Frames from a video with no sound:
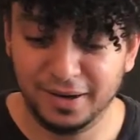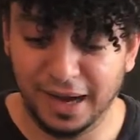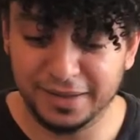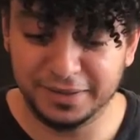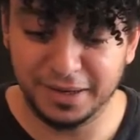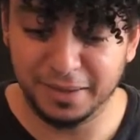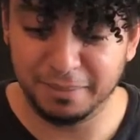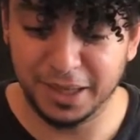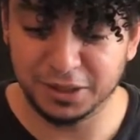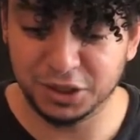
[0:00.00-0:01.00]
I didn't
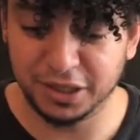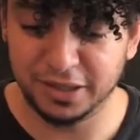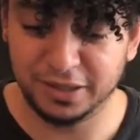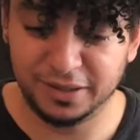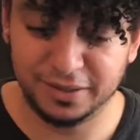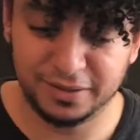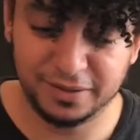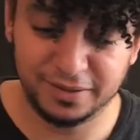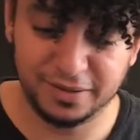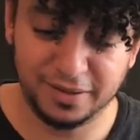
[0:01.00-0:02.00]
mention
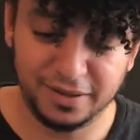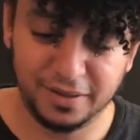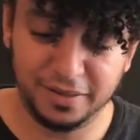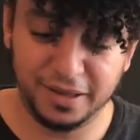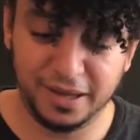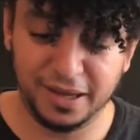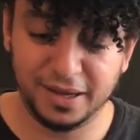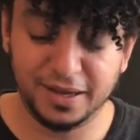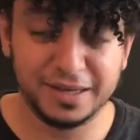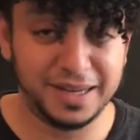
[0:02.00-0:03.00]

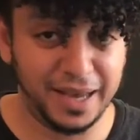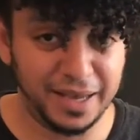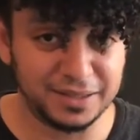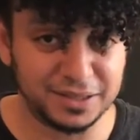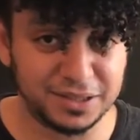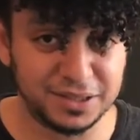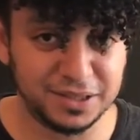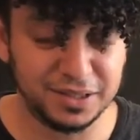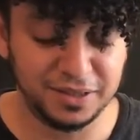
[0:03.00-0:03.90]
the case